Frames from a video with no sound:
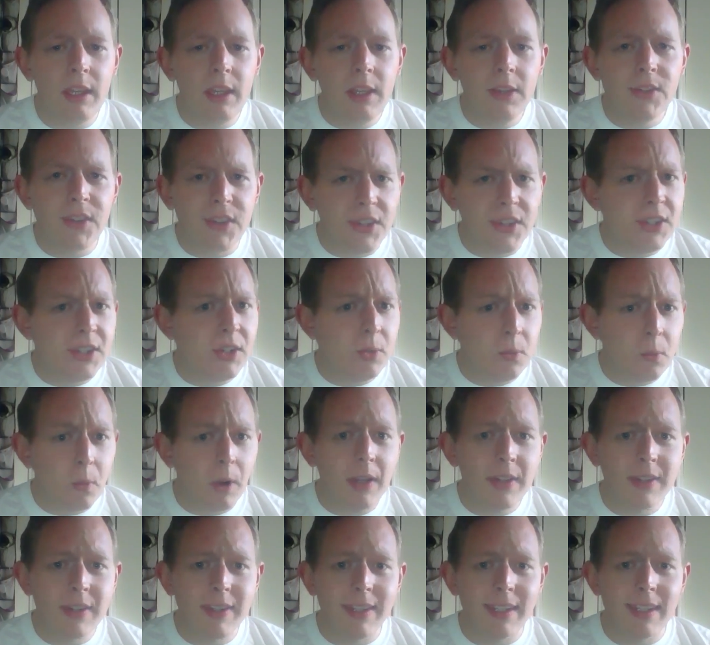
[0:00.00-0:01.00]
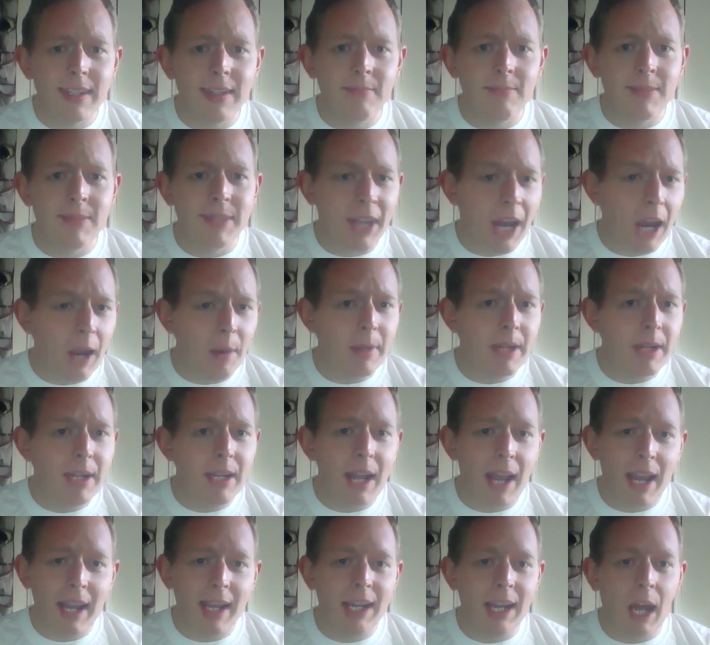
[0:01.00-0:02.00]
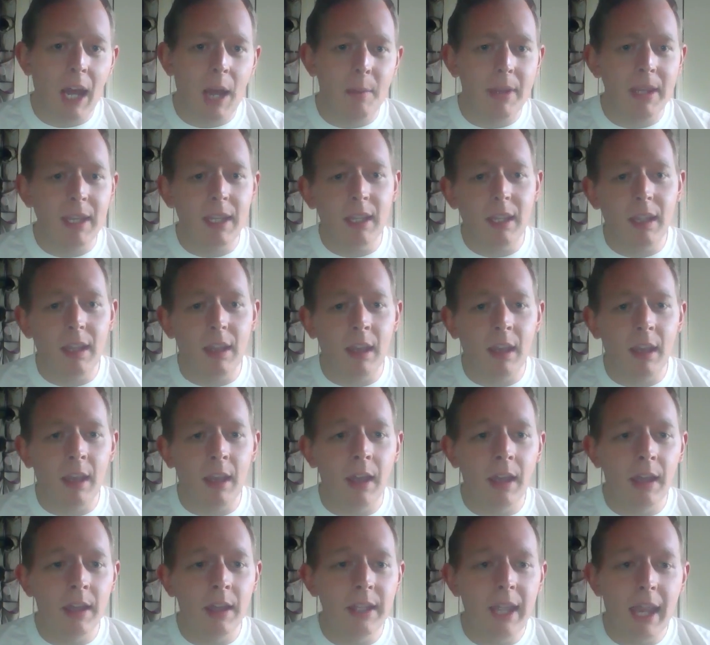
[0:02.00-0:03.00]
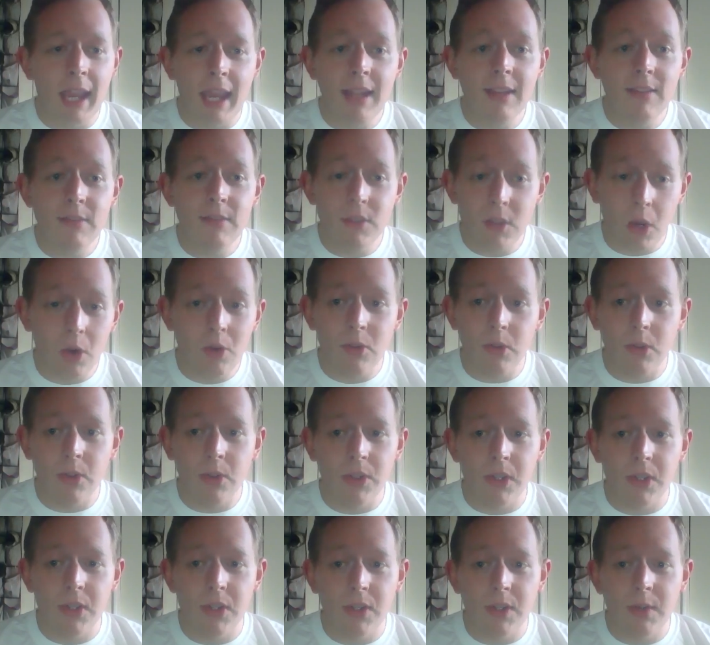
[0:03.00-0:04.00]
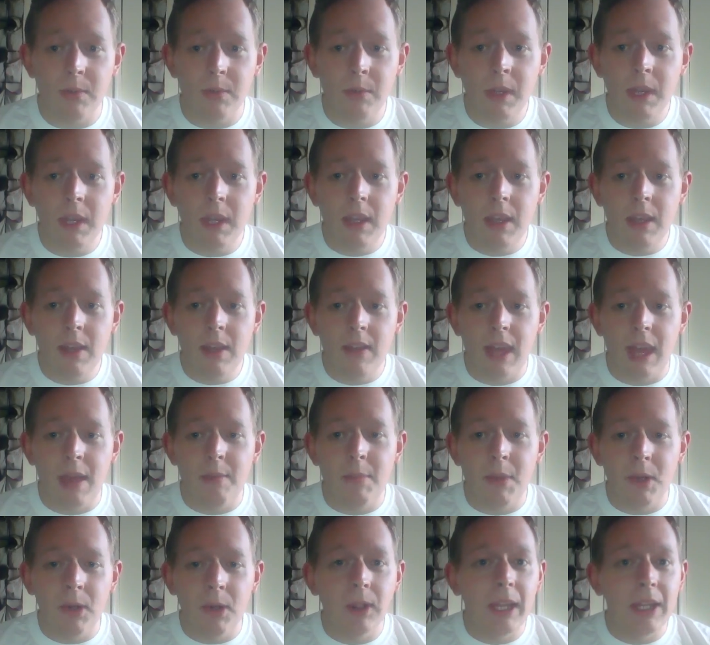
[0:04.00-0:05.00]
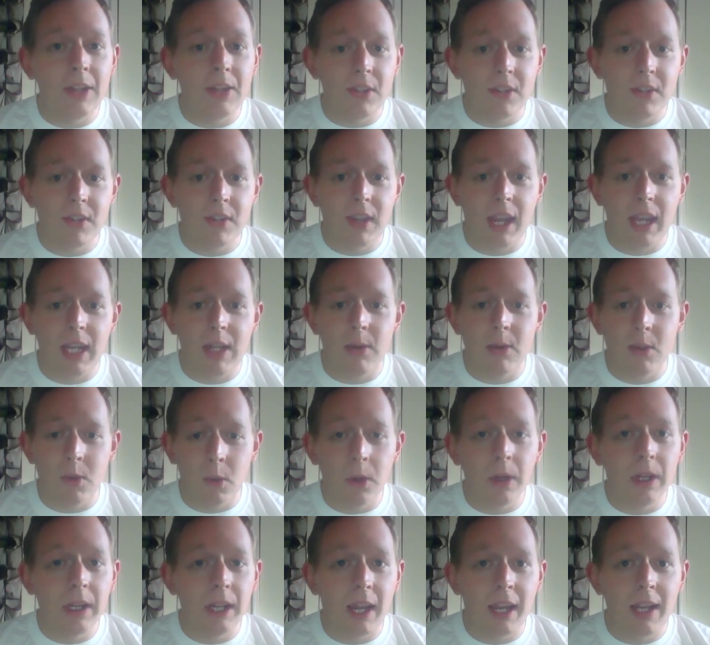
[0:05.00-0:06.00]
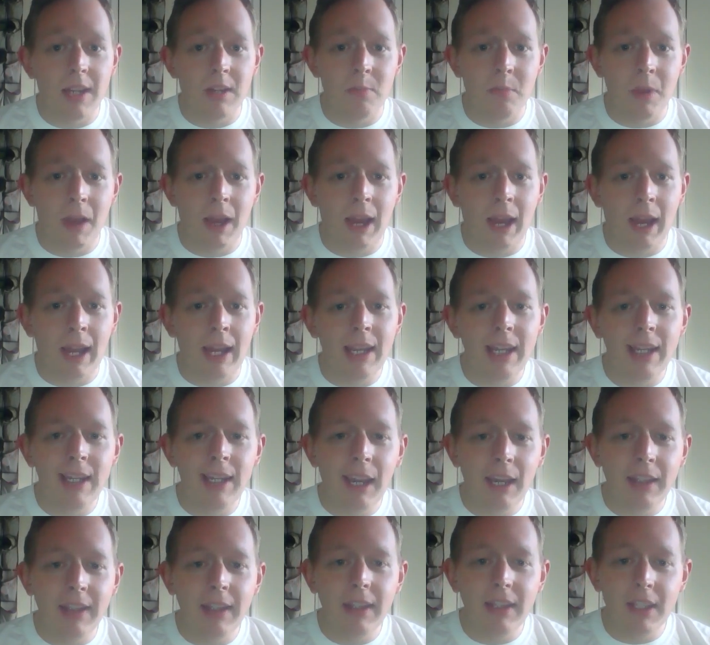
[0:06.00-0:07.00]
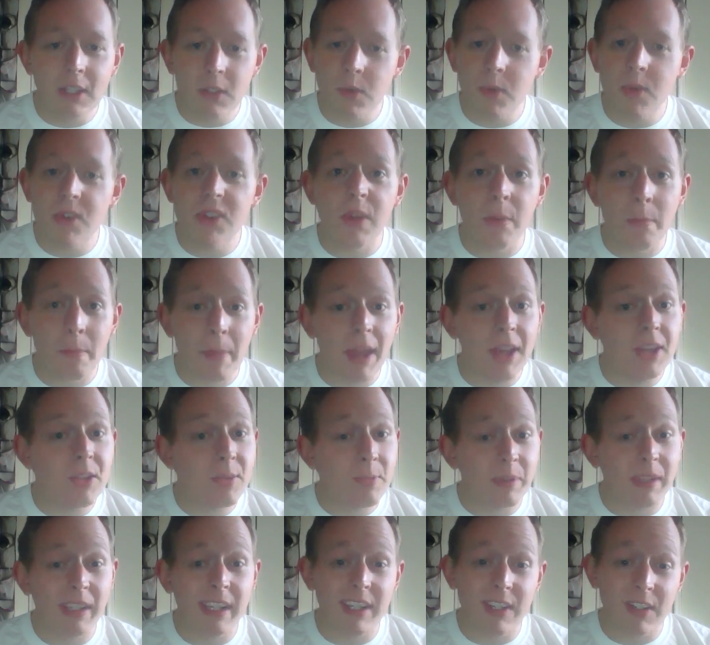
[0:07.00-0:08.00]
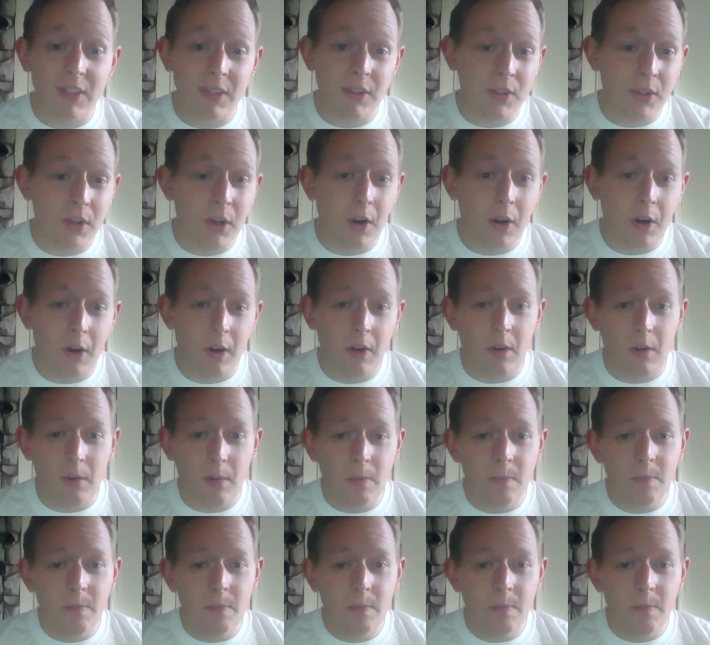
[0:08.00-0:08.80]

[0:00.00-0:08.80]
Since it was the dominant economic and social system that Middle Age society was organized by, I thought this was the best place to start.